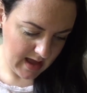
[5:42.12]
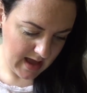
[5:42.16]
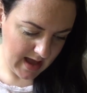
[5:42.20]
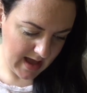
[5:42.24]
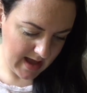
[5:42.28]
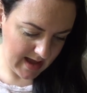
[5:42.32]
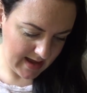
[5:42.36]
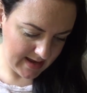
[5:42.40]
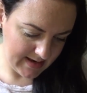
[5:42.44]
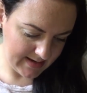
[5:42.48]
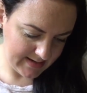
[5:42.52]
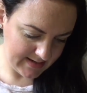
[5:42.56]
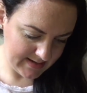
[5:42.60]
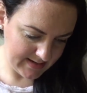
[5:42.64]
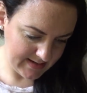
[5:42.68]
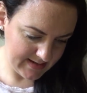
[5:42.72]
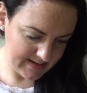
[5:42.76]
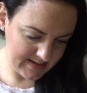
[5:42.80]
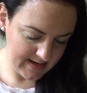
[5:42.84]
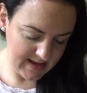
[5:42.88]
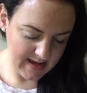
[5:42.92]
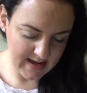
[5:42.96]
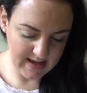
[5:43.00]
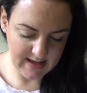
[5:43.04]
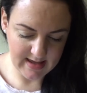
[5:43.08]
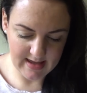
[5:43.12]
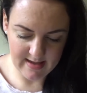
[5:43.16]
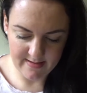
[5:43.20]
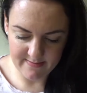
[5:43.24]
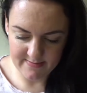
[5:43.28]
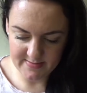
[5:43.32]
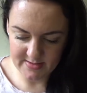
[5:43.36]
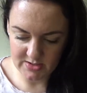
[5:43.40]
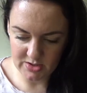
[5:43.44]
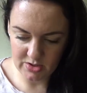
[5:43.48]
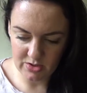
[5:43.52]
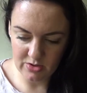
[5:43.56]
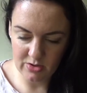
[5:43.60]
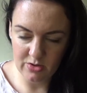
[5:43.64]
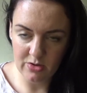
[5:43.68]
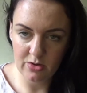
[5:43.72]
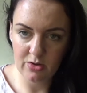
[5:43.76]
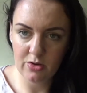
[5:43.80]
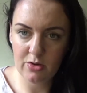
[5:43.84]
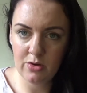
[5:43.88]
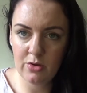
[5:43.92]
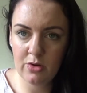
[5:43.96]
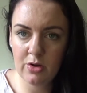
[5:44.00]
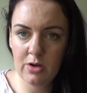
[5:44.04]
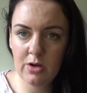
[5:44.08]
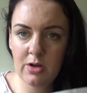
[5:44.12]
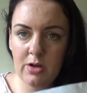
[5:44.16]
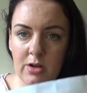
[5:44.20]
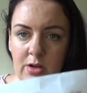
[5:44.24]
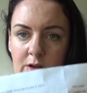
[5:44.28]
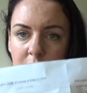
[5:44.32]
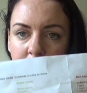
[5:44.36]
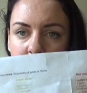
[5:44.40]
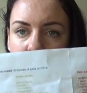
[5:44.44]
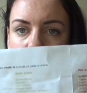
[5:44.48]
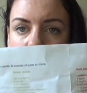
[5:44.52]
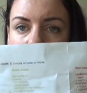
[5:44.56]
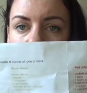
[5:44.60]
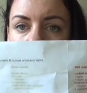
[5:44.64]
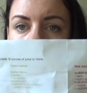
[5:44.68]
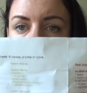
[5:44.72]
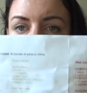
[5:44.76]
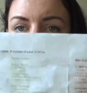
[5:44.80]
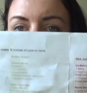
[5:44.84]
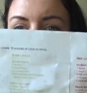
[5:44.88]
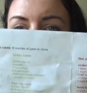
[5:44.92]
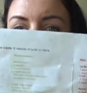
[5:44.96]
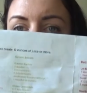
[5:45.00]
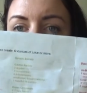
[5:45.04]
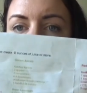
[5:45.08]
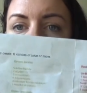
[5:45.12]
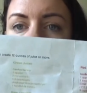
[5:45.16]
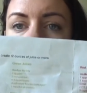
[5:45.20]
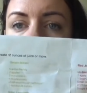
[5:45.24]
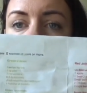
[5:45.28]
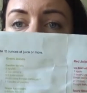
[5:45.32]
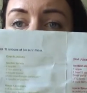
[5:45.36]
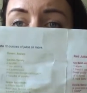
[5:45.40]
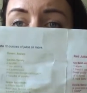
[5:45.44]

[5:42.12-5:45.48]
And it gives you the